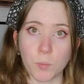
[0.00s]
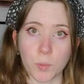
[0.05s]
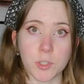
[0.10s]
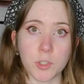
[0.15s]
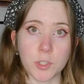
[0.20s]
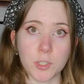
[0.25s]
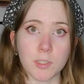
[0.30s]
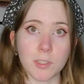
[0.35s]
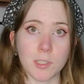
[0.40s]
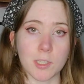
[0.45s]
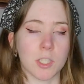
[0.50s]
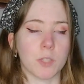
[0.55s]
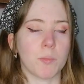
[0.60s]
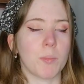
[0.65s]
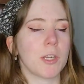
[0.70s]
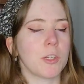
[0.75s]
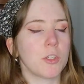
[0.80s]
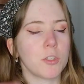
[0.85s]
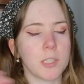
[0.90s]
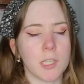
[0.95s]
witches,
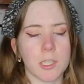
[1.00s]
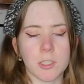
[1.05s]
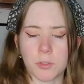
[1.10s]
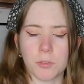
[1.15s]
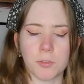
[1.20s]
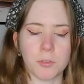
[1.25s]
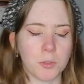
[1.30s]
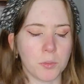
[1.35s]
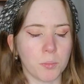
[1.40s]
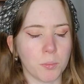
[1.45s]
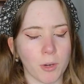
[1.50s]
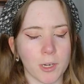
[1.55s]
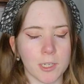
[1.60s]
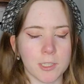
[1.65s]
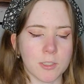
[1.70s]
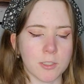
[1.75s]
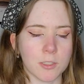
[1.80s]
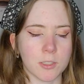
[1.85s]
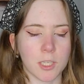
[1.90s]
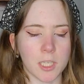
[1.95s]
especially as food
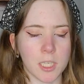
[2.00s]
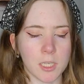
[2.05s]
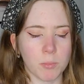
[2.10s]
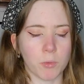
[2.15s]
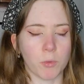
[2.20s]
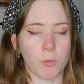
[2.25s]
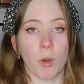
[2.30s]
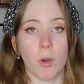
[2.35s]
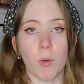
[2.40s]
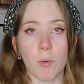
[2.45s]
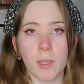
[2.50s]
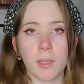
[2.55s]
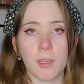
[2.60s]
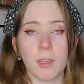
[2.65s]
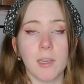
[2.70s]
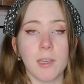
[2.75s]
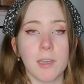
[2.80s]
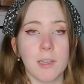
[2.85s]
prices keep growing,